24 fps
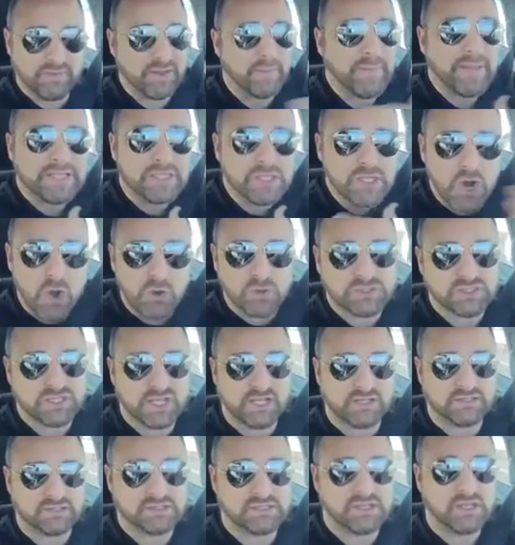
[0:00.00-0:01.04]
Oh my God,
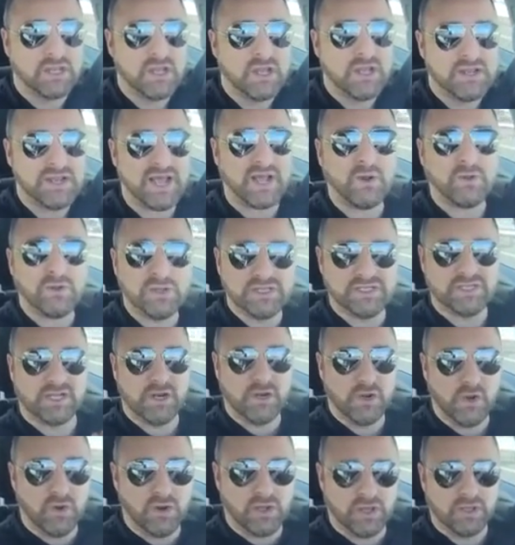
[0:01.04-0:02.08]
another thing that drives me
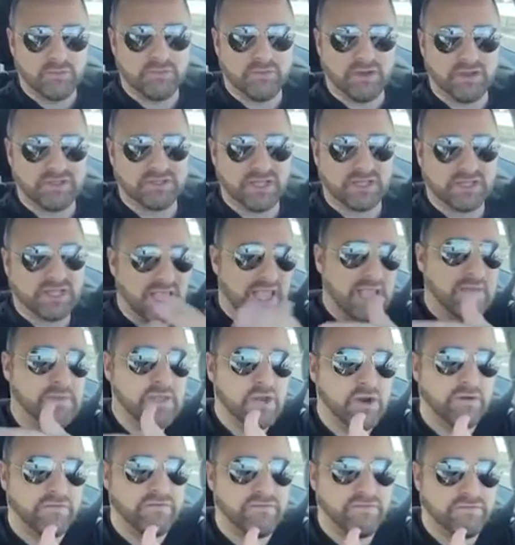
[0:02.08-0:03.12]
cuckoo. Do
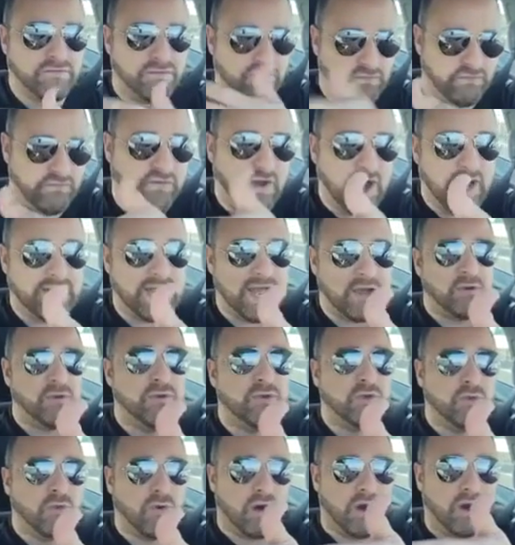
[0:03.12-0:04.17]
not link
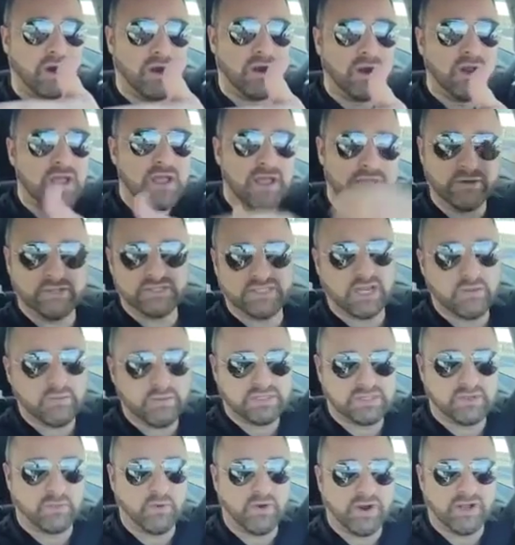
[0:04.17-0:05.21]
me from your Twitter
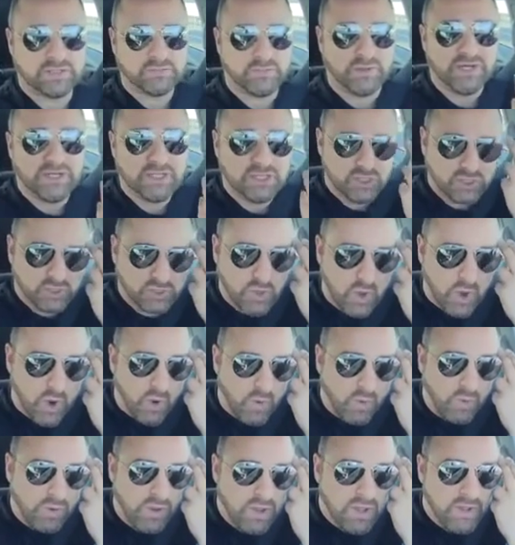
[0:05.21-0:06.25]
bio to your Facebook
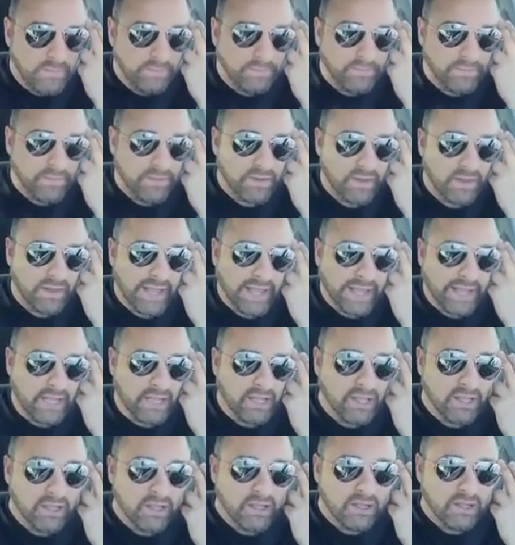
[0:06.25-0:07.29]
page. Do not
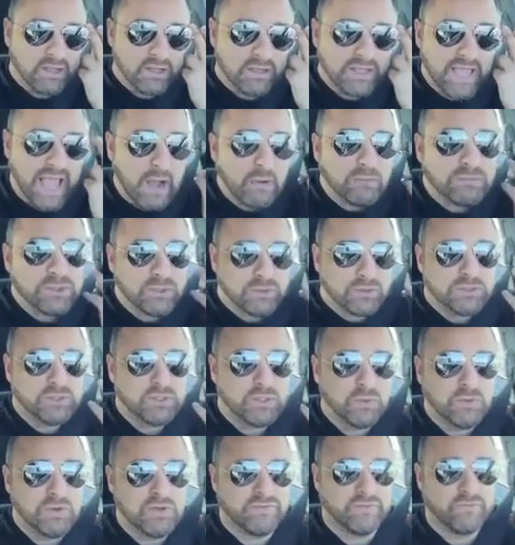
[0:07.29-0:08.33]
link me from your
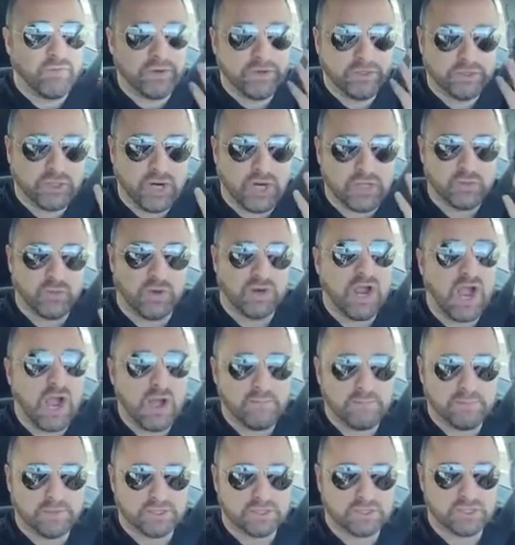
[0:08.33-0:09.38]
Twitter bio to your LinkedIn
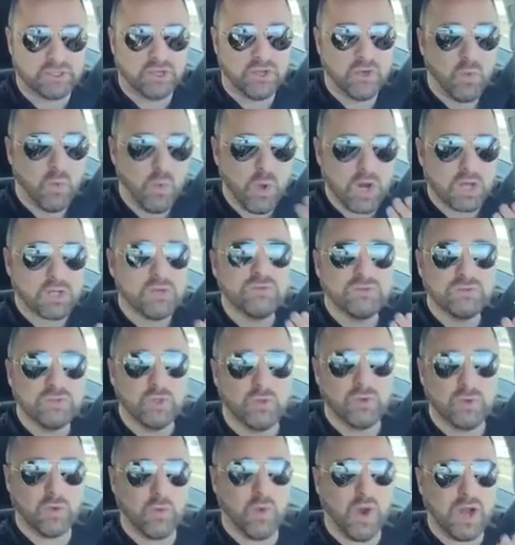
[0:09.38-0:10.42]
page. Do not
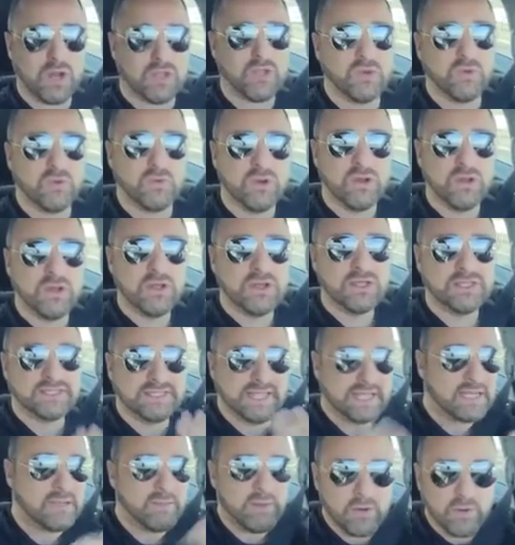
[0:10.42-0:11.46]
link me from your Twitter
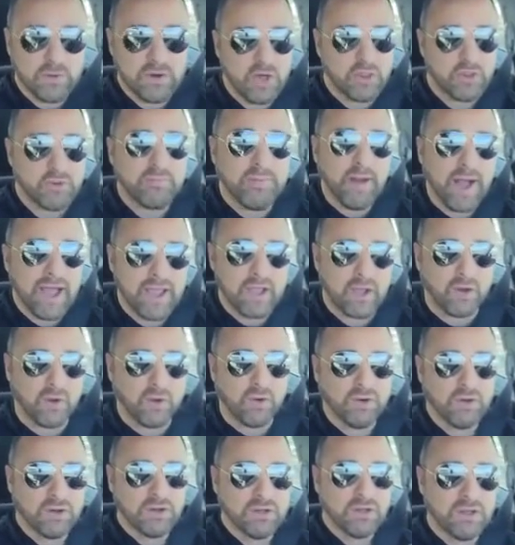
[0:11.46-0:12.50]
bio to your Instagram
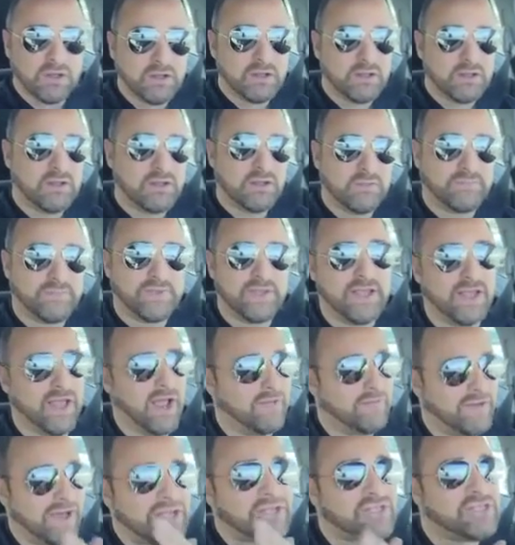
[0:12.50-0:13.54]
account. I'm
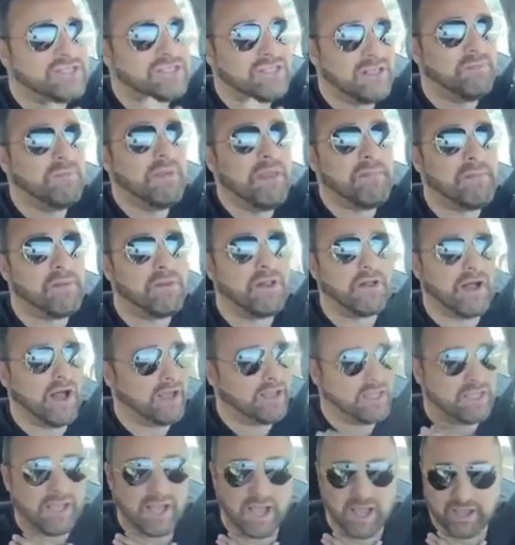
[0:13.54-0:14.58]
here. Leave me
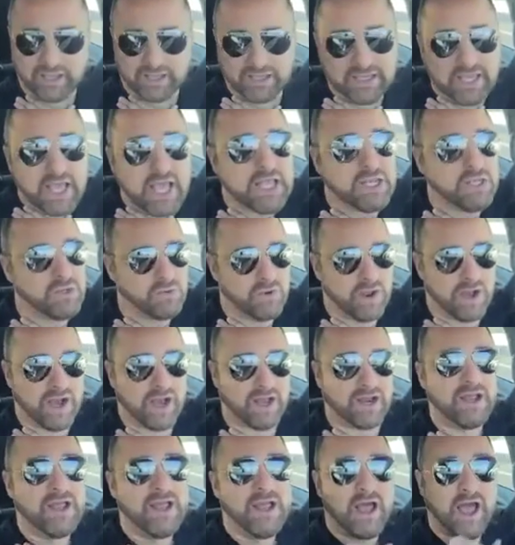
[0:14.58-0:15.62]
here. Remember, what's the
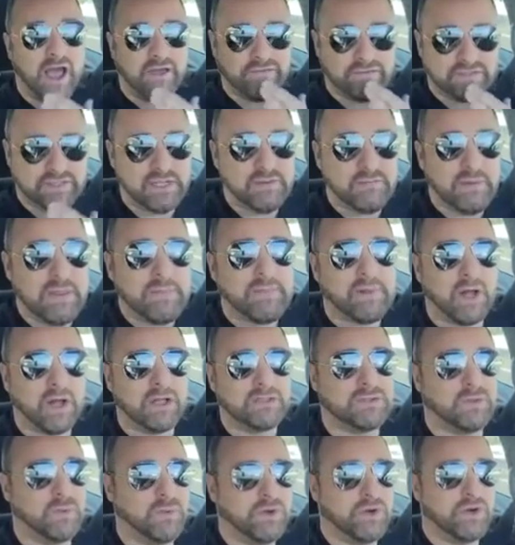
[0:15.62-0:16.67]
goal? Click through to your
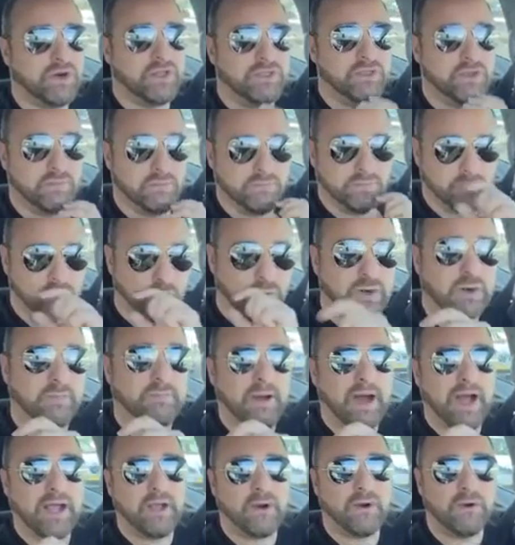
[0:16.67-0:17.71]
tweets and follow
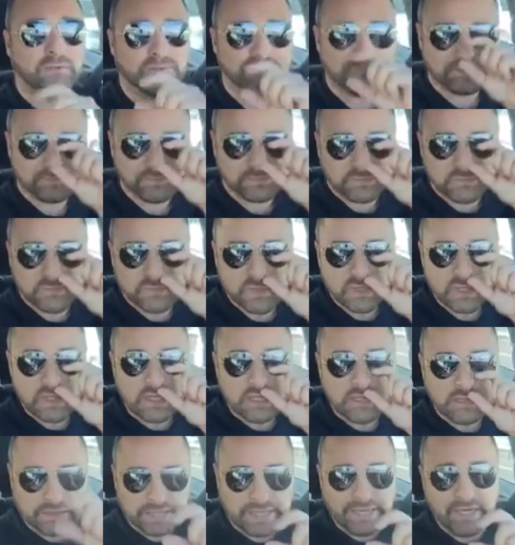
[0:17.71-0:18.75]
you. Send me
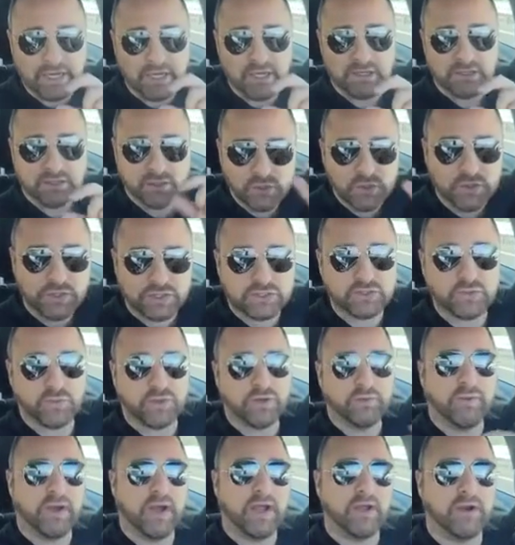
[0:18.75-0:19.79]
away? Does that make any
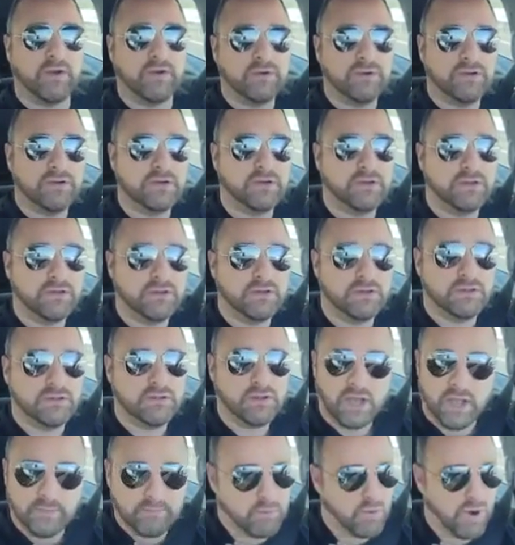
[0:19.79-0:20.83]
sense to you?
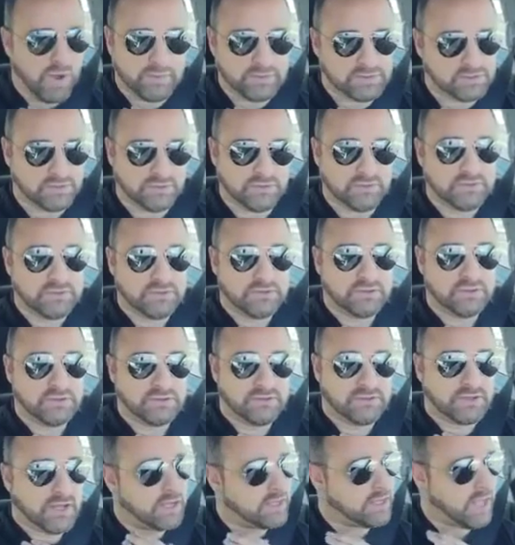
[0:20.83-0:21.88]
Drives me crazy.
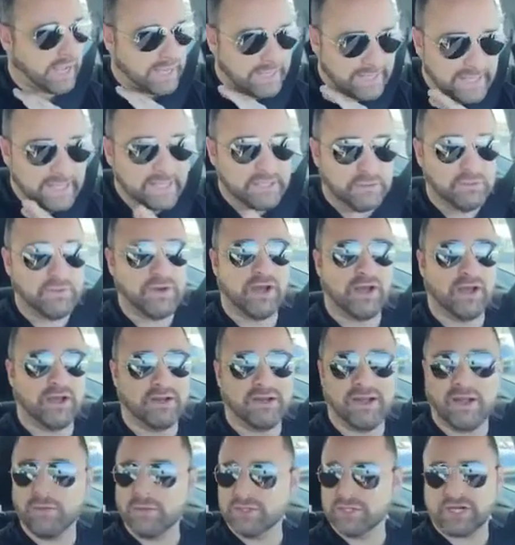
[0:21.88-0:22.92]
Like, that's like
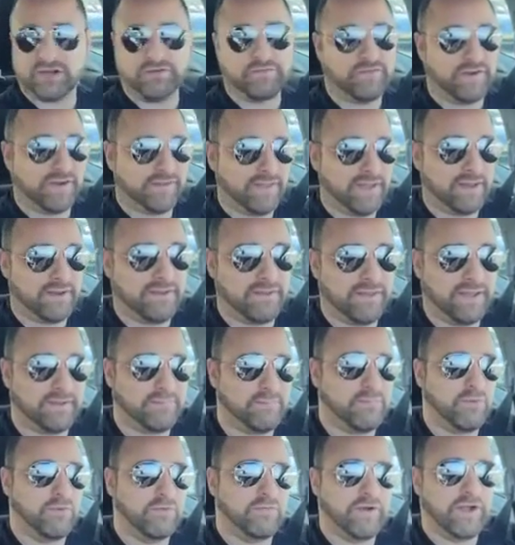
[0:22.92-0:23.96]
literally like putting a
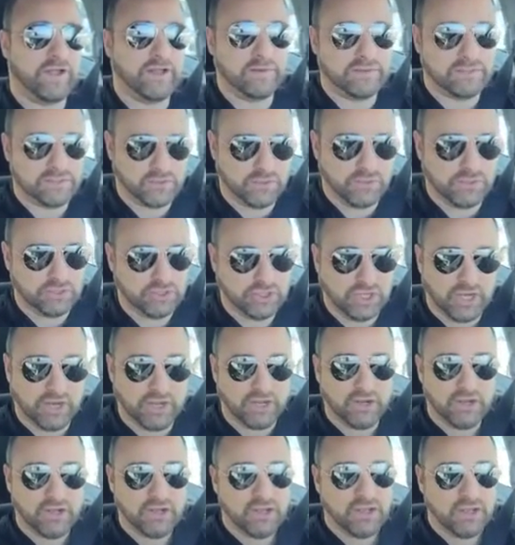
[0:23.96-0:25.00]
landing page to download an
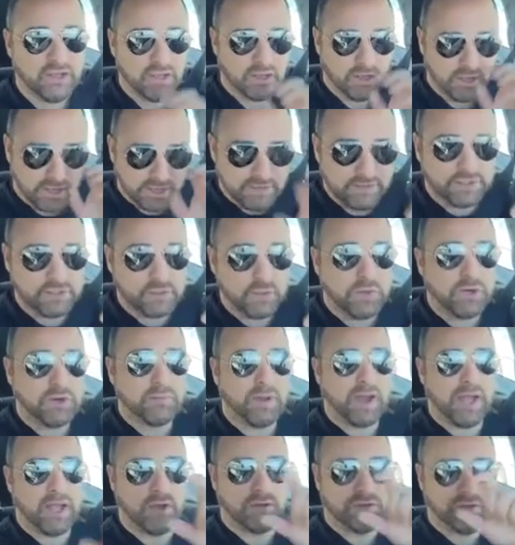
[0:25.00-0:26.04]
app and then saying, go
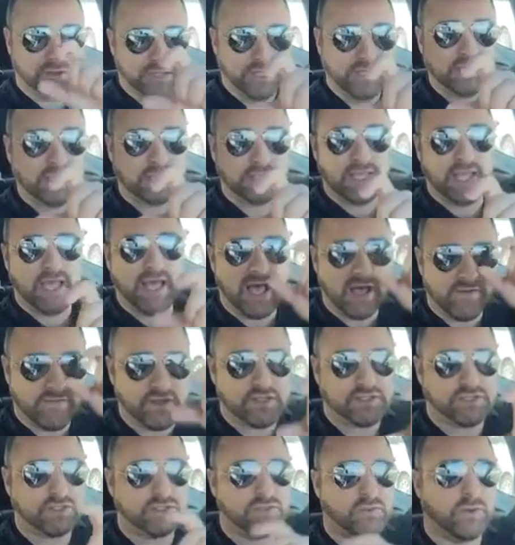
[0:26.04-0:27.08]
download this app instead.
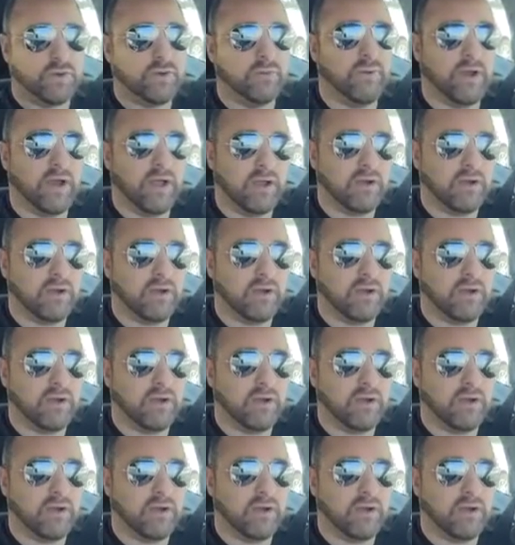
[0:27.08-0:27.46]
What?